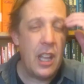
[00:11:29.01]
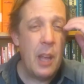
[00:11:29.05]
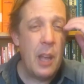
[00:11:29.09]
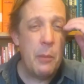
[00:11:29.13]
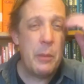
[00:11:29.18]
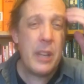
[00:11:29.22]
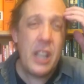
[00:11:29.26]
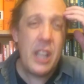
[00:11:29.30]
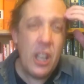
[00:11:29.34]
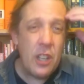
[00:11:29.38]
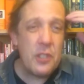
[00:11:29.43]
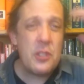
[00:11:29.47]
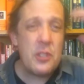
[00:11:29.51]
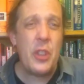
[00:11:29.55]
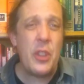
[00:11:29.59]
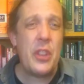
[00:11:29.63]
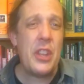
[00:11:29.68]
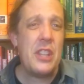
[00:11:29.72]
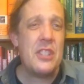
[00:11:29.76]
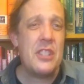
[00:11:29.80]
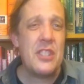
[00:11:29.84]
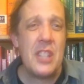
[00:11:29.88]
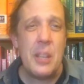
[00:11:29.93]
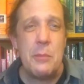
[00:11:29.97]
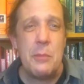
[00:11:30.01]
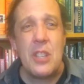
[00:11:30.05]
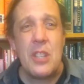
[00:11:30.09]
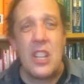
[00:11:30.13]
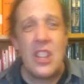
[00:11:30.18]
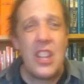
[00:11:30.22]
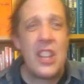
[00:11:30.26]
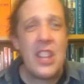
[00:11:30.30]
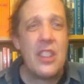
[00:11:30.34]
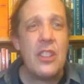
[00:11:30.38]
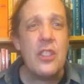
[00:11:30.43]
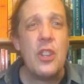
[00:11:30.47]
But he also th- seems to
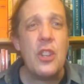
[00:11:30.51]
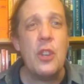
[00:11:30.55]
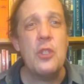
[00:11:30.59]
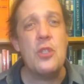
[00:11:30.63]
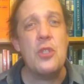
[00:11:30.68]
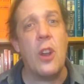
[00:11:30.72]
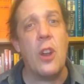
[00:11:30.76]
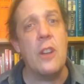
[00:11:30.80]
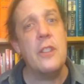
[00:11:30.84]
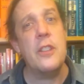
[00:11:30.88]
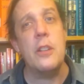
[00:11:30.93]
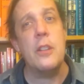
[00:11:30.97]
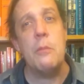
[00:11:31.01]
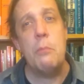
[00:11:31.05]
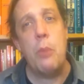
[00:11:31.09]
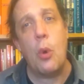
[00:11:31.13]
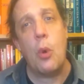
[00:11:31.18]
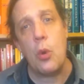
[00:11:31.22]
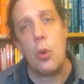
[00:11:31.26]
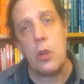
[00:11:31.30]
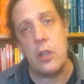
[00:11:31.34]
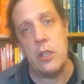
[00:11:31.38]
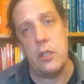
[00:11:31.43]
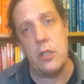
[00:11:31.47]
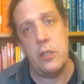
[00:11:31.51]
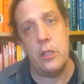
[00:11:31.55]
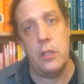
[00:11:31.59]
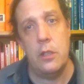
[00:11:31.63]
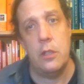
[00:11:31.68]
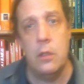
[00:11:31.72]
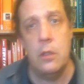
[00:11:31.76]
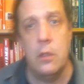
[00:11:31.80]
think that those aren't important